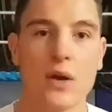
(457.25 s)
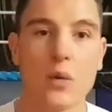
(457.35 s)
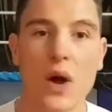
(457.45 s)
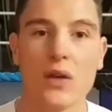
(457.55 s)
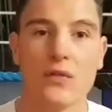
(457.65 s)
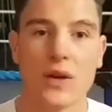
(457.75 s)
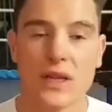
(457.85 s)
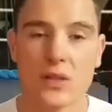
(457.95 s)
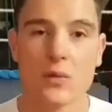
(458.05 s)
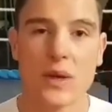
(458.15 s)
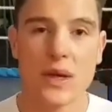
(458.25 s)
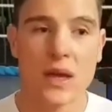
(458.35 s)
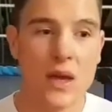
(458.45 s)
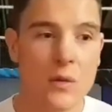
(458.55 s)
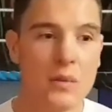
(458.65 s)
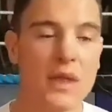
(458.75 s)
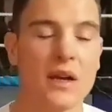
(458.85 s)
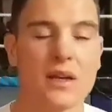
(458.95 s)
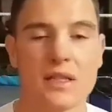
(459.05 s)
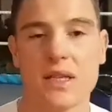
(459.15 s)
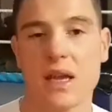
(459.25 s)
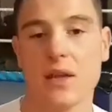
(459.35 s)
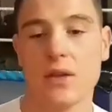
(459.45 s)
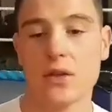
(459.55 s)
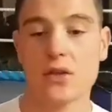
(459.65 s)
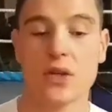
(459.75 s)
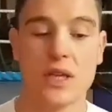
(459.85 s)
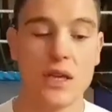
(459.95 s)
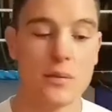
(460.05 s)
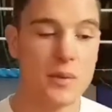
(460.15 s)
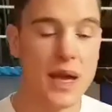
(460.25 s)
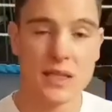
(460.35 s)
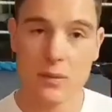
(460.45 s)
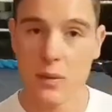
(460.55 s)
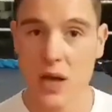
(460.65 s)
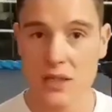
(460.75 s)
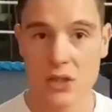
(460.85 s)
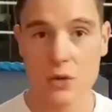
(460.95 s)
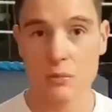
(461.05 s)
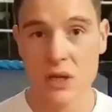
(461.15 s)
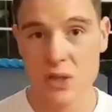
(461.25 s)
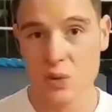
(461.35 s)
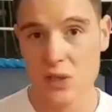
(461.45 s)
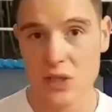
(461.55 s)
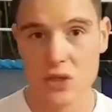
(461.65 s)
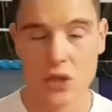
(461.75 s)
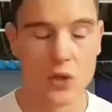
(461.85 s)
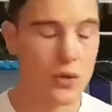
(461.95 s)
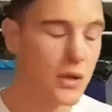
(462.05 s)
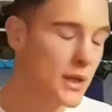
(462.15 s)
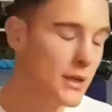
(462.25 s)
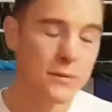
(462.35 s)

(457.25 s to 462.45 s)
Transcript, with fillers: It'll work for a little bit, but then like I say, you're just gonna keep catabolizing your muscle tissue.